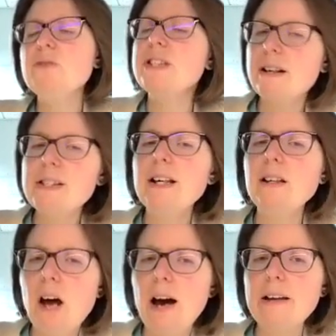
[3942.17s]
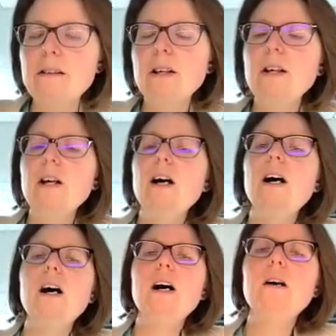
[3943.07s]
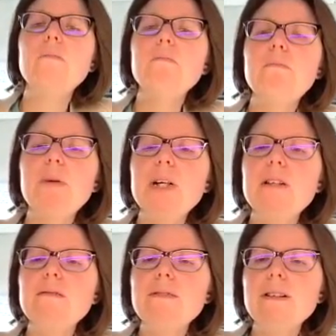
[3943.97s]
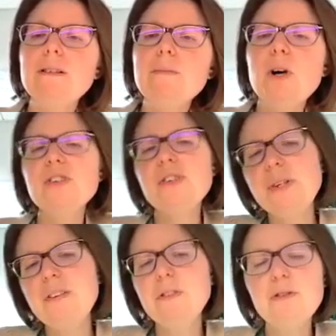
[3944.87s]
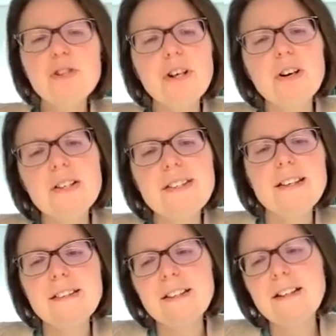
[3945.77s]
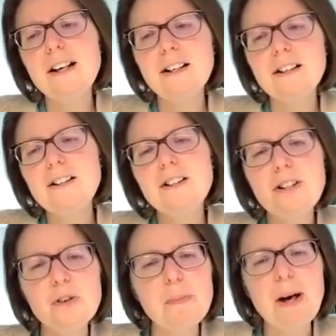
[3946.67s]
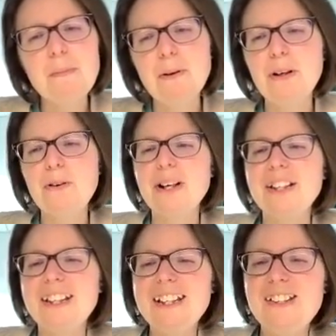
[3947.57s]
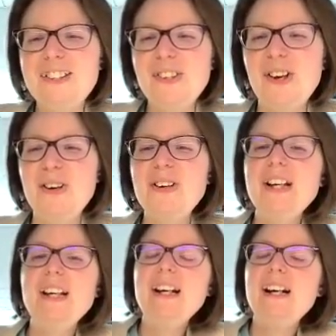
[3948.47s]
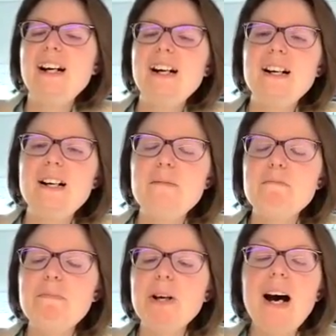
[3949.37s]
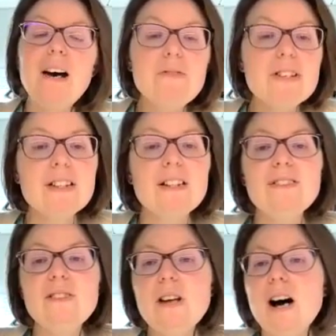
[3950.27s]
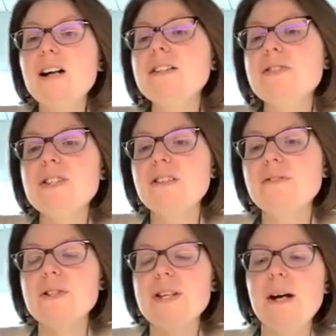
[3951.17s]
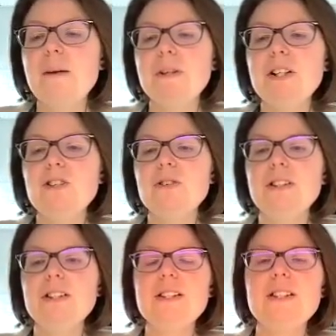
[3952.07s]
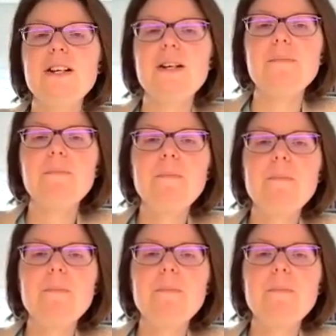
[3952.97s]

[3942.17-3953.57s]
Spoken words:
Sounds like a lot, but also in evolutionary sense, it kind of goes by pretty quickly. So, but obviously a lot of stuff was happening during this time.